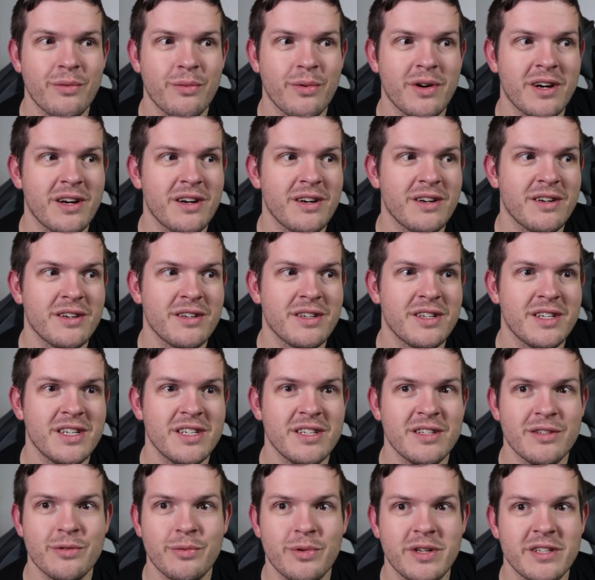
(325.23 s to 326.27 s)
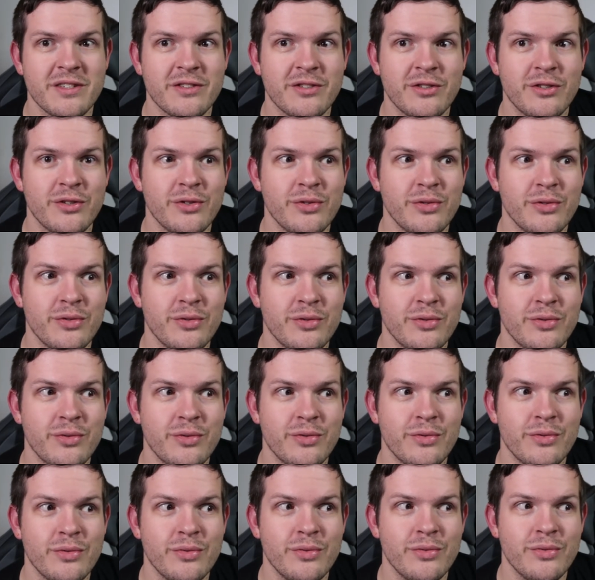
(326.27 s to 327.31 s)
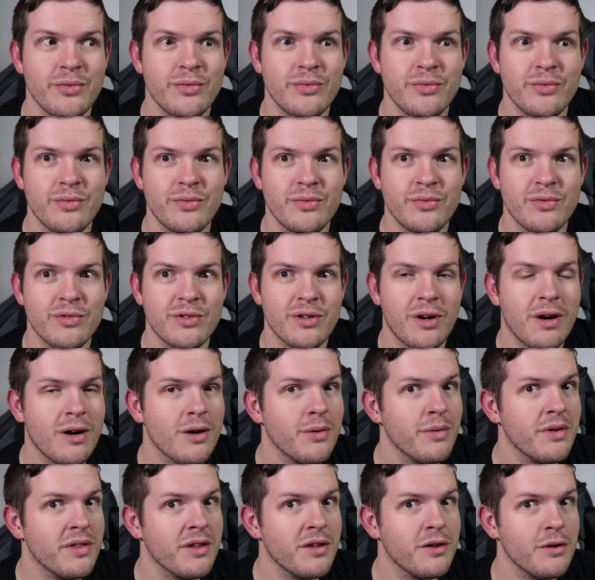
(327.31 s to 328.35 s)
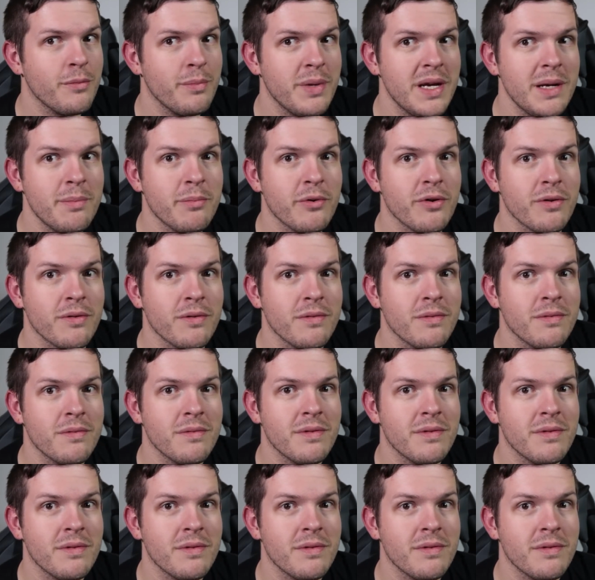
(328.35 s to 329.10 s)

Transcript: where she just wants to talk with other people